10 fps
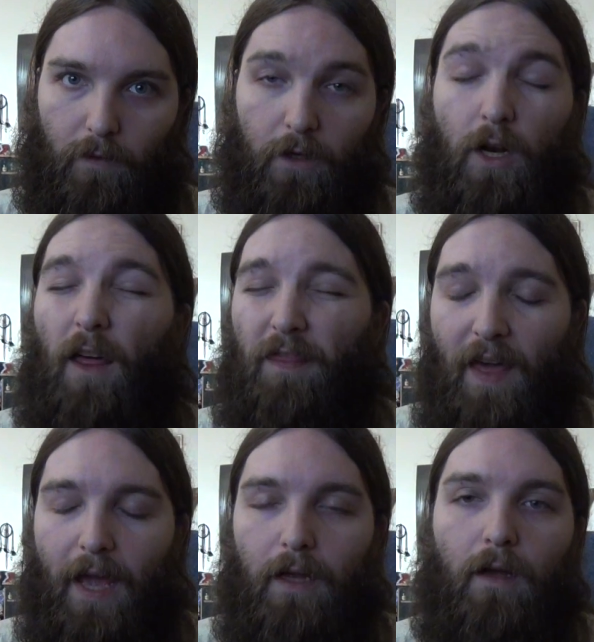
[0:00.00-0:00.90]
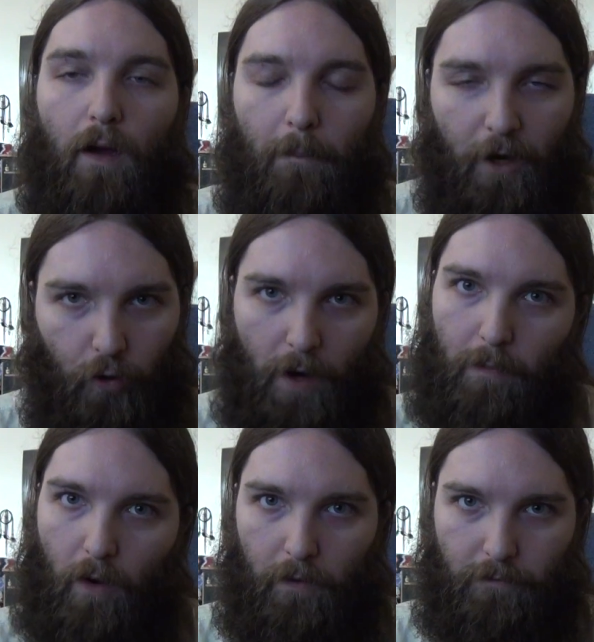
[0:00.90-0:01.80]
Not they, my
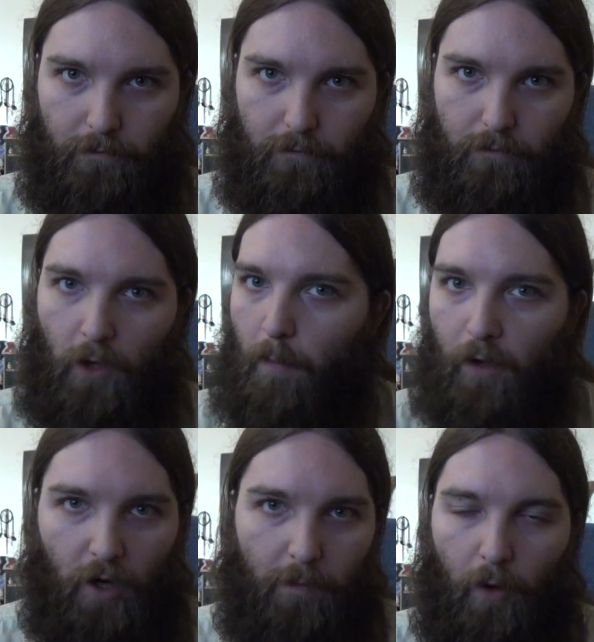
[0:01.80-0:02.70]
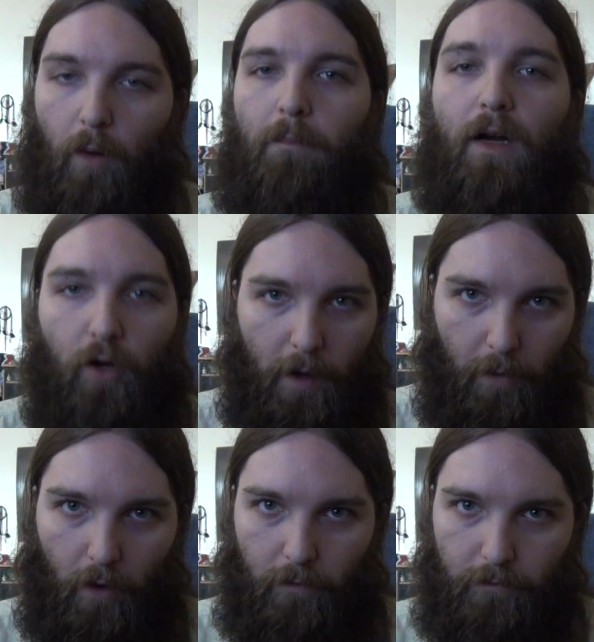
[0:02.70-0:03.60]
grandma. Not my grandpa, my
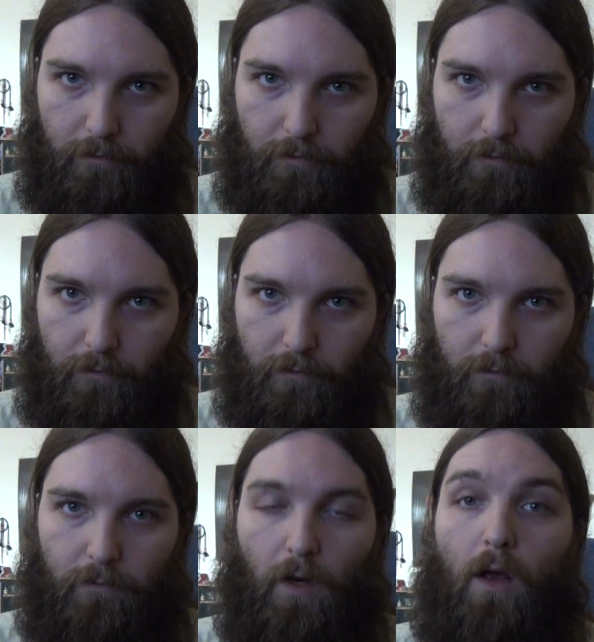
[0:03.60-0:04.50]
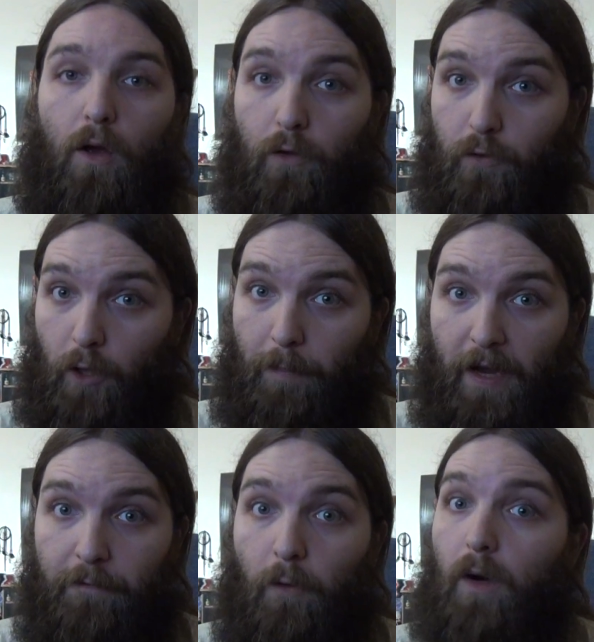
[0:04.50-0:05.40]
grandma. Who's going to
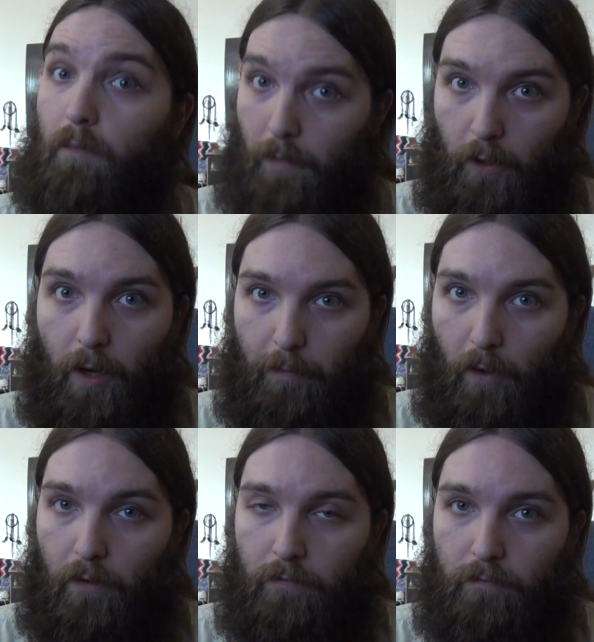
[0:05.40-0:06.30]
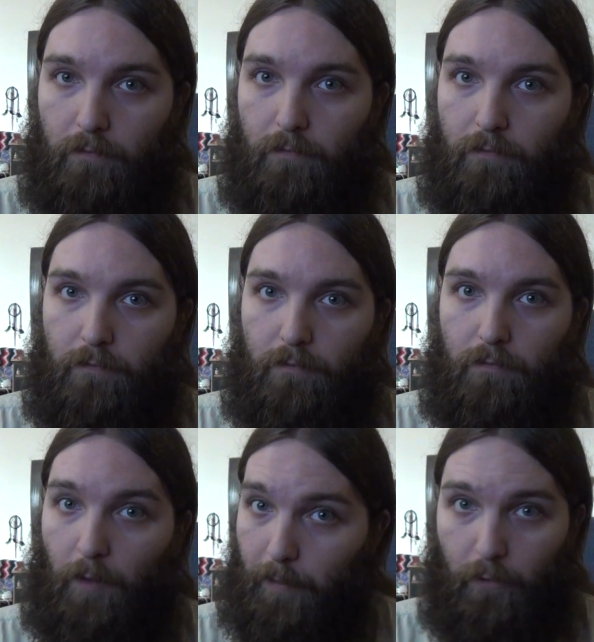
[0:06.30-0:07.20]
pay for it? My grandpa.
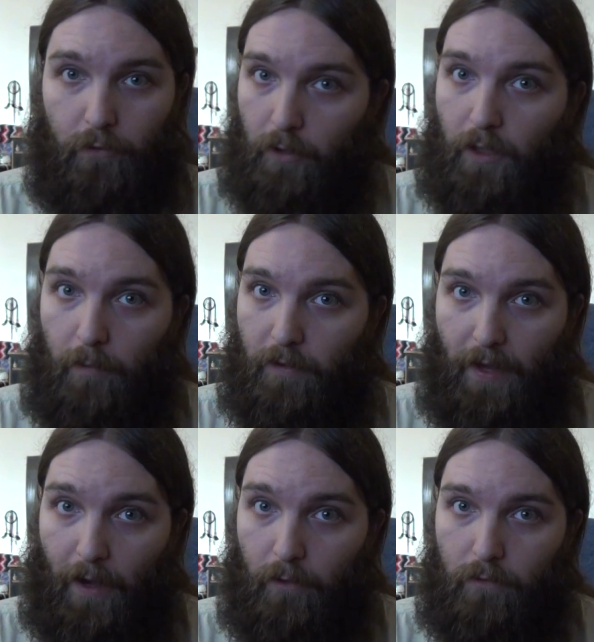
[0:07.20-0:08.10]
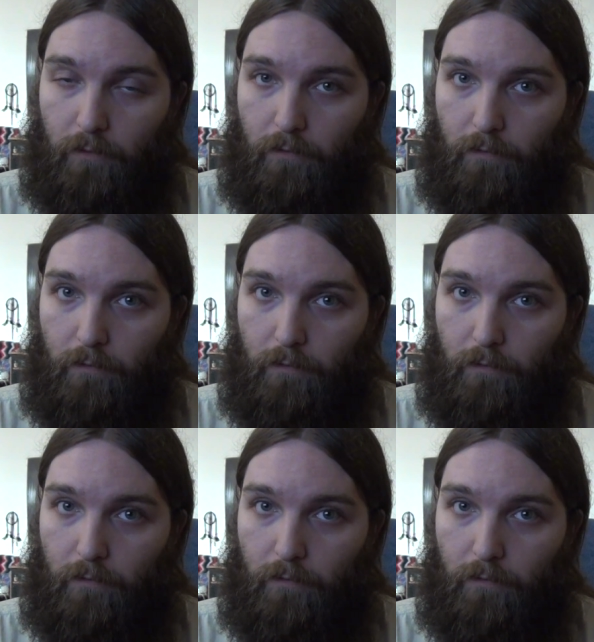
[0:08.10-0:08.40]
The bill's going to come to the house.